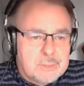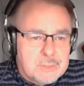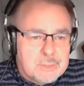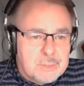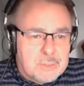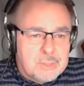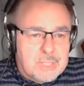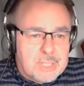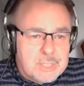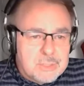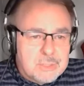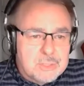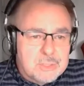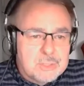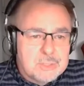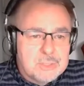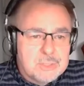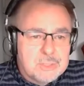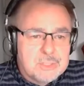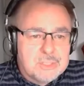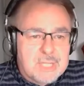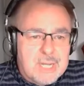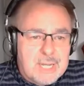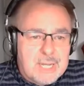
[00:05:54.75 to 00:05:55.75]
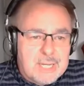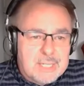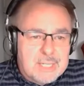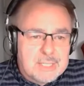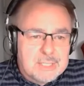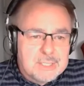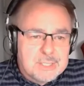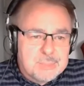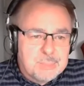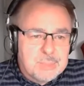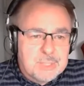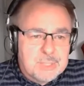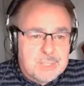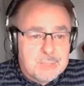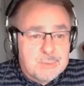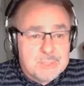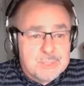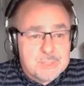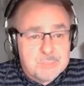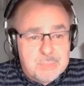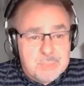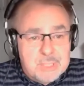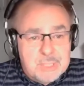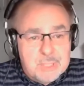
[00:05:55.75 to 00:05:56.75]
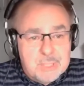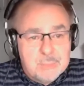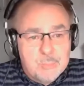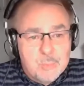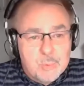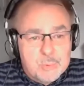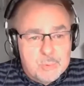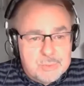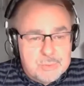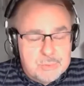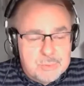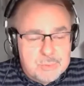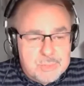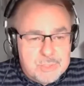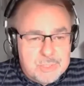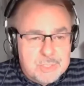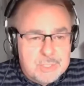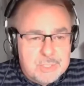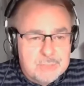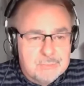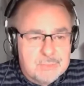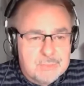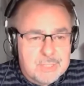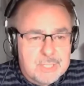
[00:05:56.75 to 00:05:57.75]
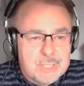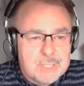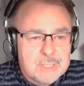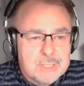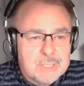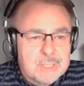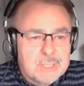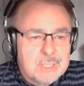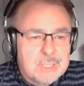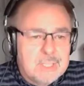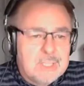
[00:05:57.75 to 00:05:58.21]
donations targets, but they were spending more to achieve that.